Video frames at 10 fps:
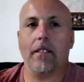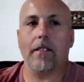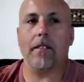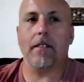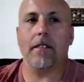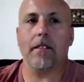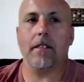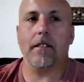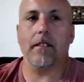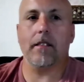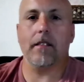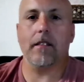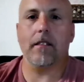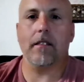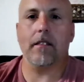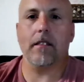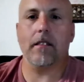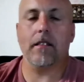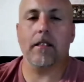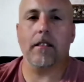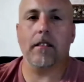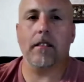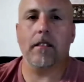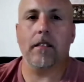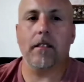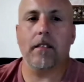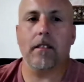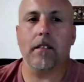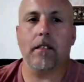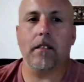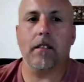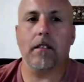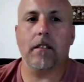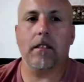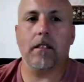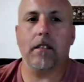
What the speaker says: (silent)